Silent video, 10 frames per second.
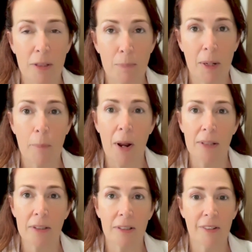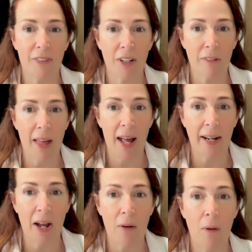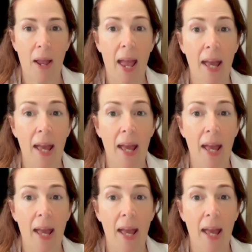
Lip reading: been a process to figure that out.